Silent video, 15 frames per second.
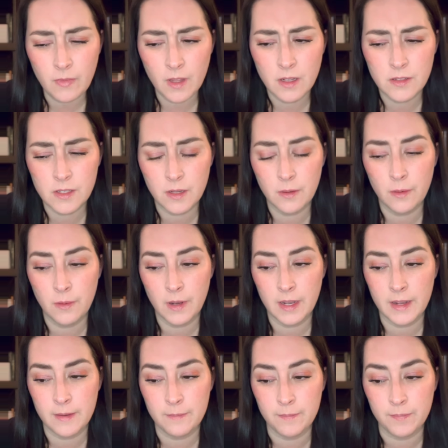So
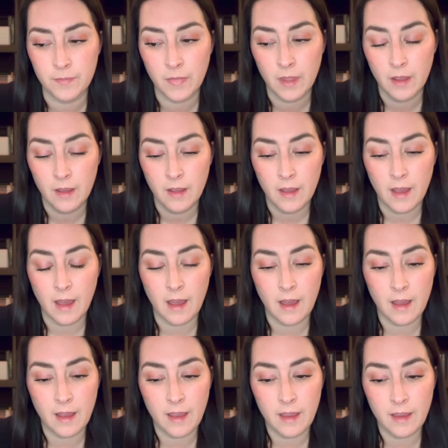um,
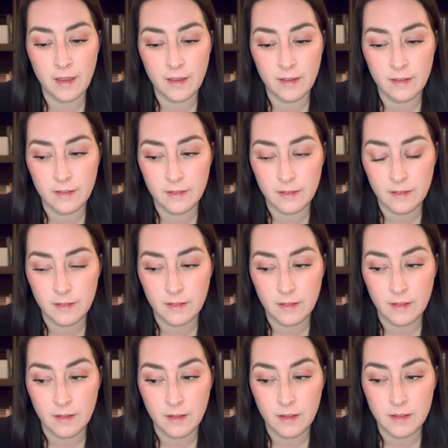I...
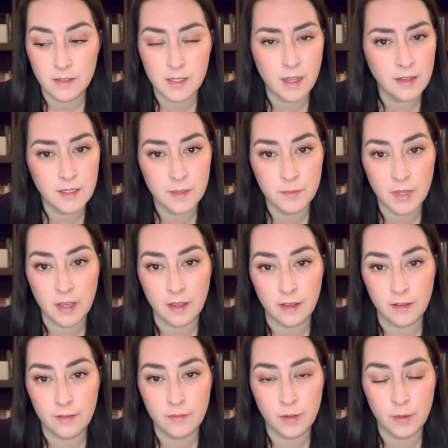saw
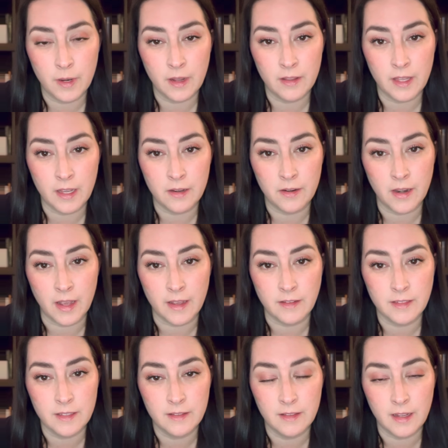something floating on the
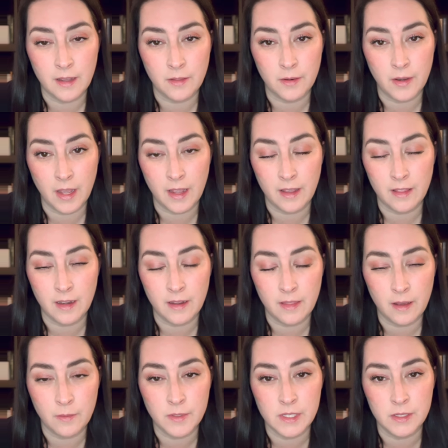internet the other day that I
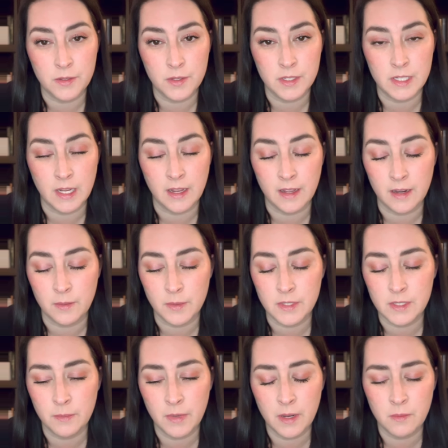thought was interesting, and it was
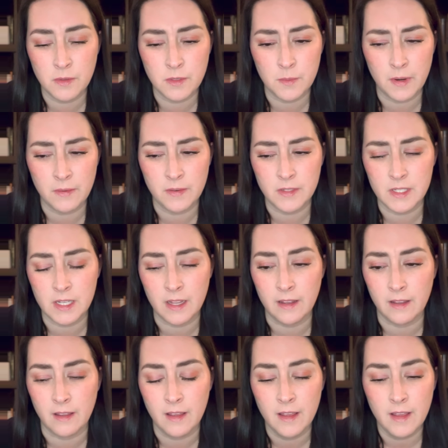somebody was referencing